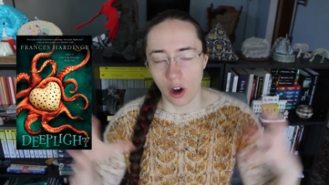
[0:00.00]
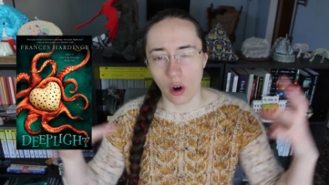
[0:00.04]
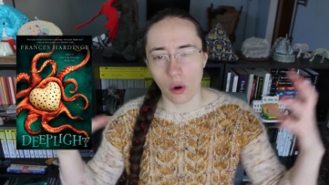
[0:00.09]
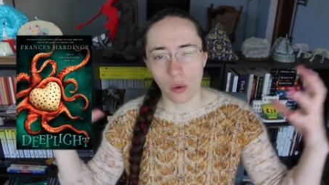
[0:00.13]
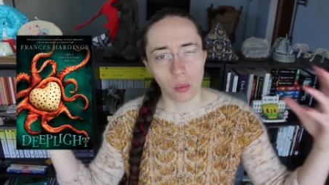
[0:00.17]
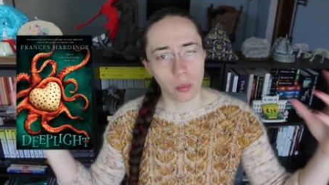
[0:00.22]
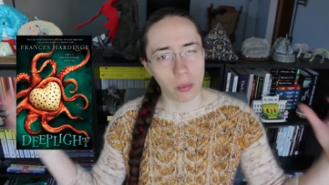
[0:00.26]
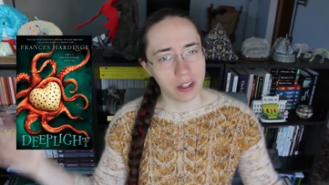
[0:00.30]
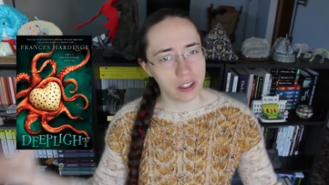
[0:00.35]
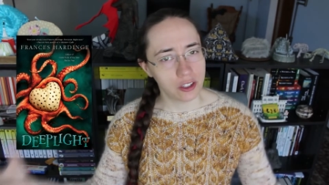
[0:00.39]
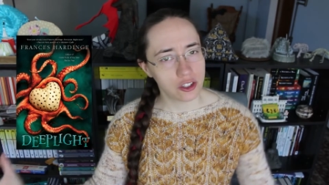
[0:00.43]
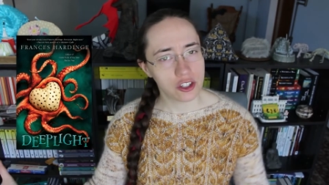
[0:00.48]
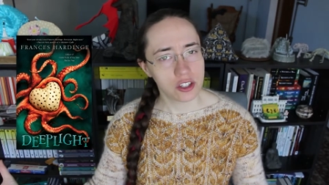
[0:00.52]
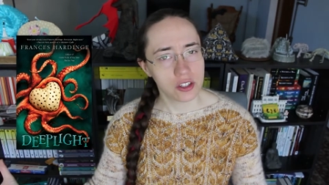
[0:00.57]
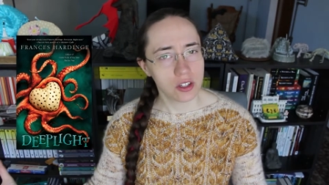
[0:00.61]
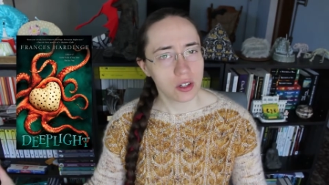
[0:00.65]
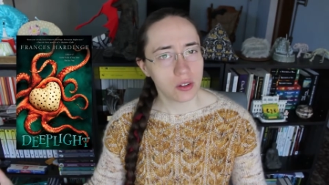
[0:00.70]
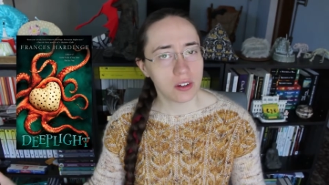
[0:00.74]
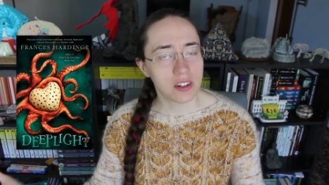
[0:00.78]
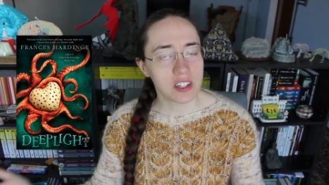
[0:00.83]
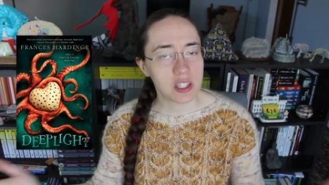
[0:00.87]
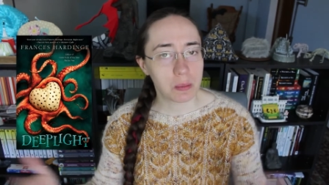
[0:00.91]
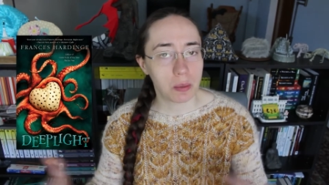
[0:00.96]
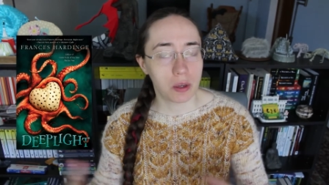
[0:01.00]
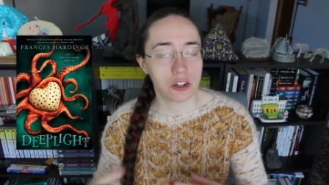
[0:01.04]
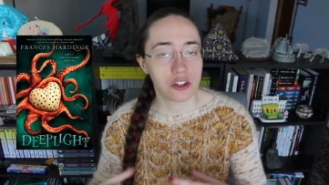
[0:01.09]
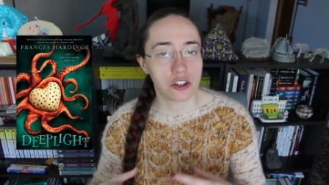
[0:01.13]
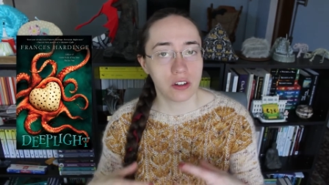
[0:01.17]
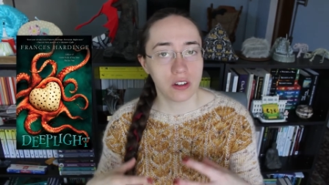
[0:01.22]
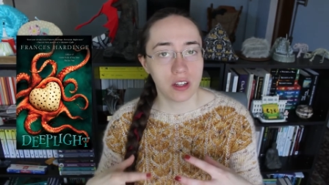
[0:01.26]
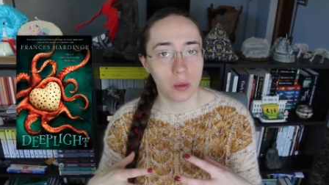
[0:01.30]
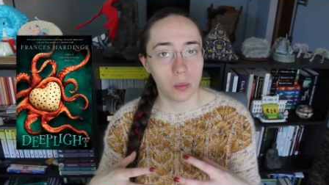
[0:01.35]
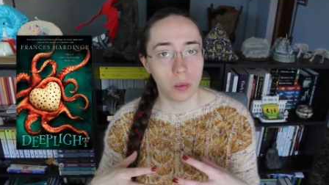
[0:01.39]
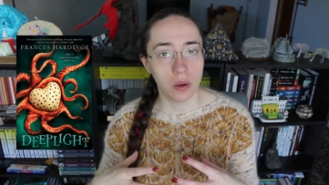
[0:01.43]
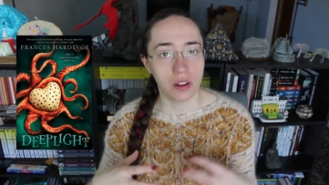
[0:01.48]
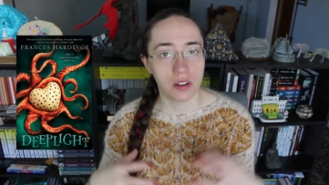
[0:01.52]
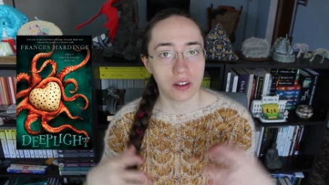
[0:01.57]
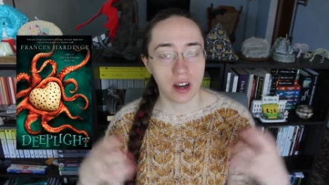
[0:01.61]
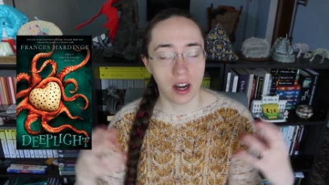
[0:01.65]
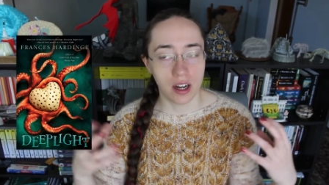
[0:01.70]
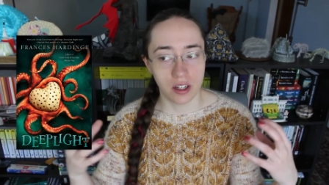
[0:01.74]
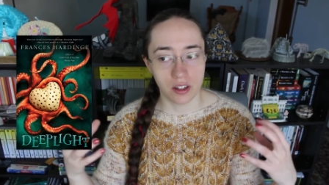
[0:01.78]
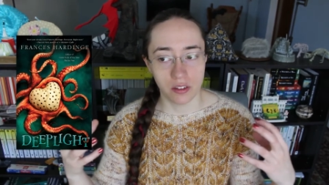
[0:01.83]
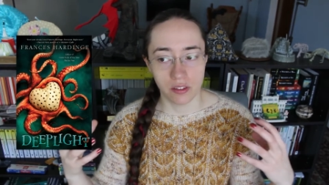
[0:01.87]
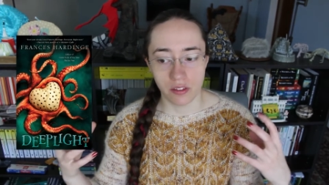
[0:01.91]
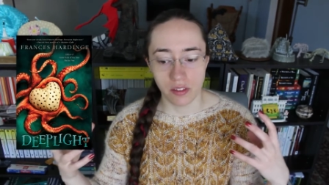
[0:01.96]
original, especially with
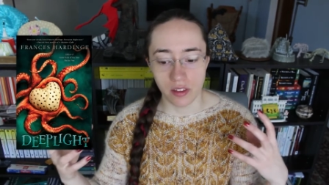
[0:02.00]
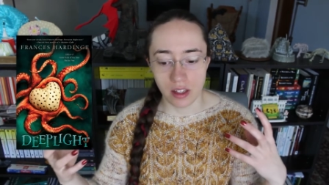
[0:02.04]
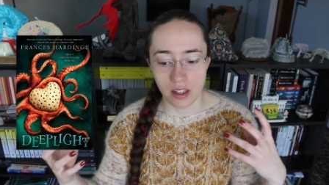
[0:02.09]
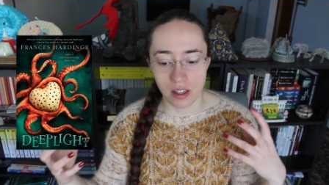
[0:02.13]
kind of